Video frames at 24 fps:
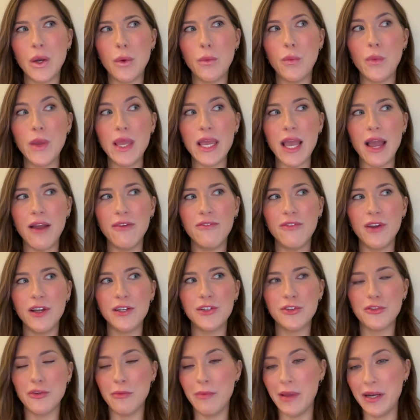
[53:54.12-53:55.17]
we have a
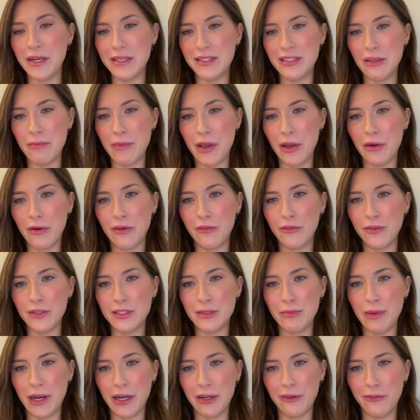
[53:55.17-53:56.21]
tremendous amount of
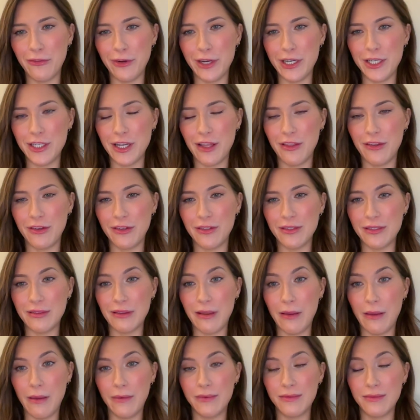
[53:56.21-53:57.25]
respect for each other's
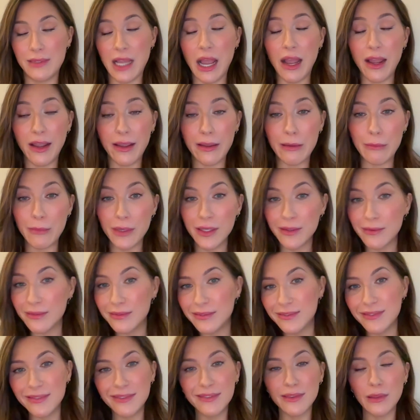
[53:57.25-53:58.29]
time,
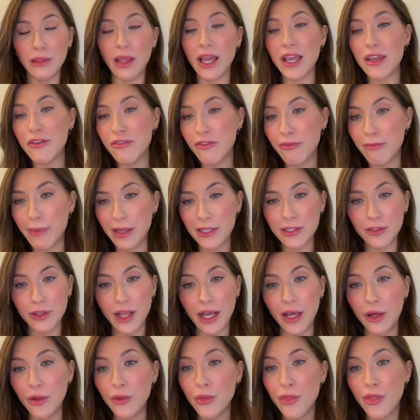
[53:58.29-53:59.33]
life, mental
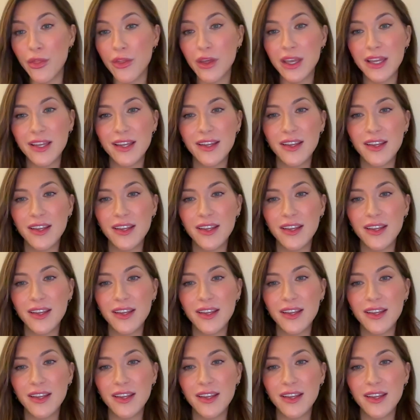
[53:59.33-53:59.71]
health.